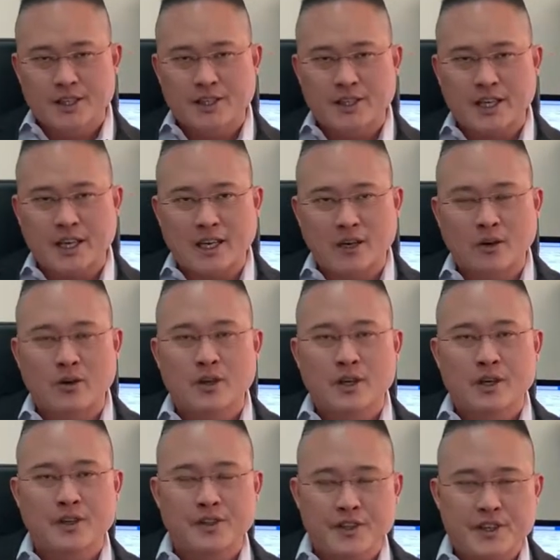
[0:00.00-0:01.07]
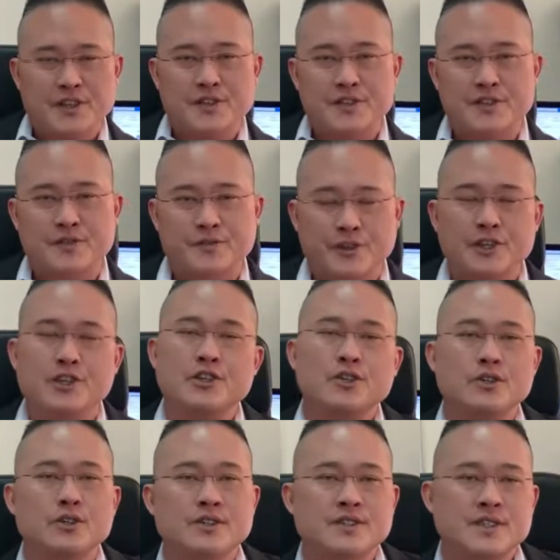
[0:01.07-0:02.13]
Now, this
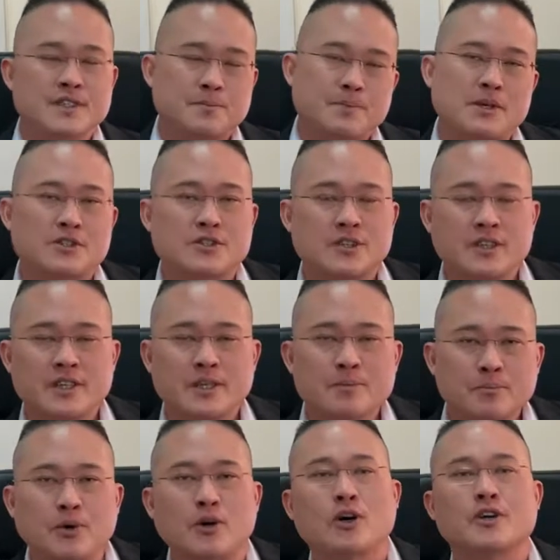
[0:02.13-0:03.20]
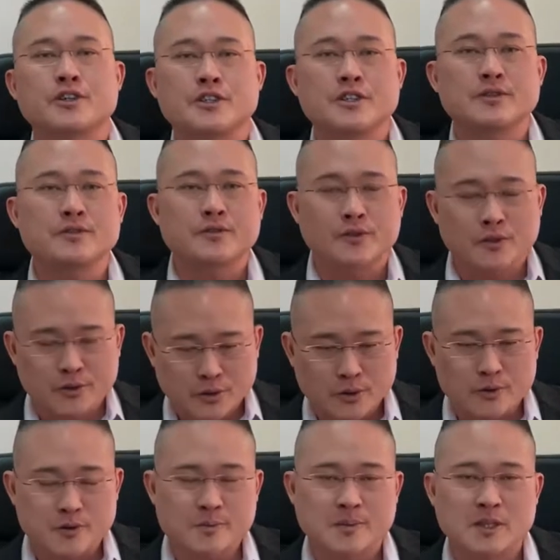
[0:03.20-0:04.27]
video is especially important for
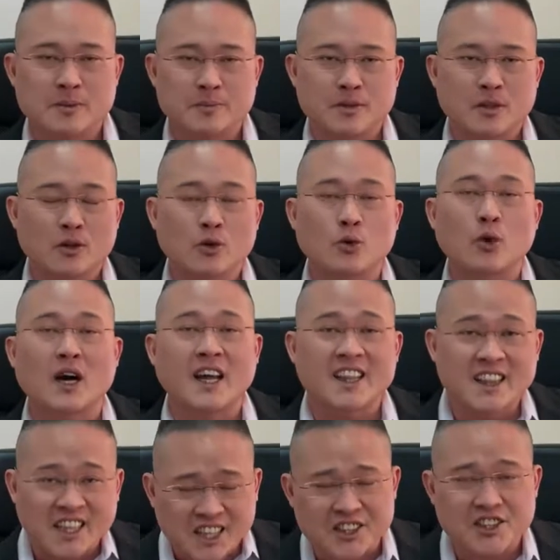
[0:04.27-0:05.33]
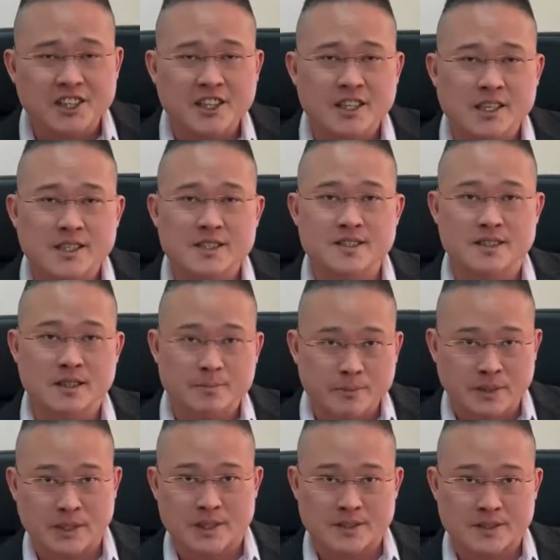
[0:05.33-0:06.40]
those people who are litigants in
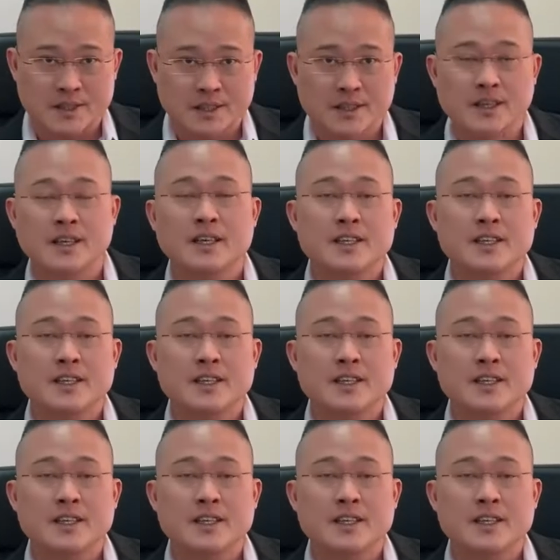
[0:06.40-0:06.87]
person.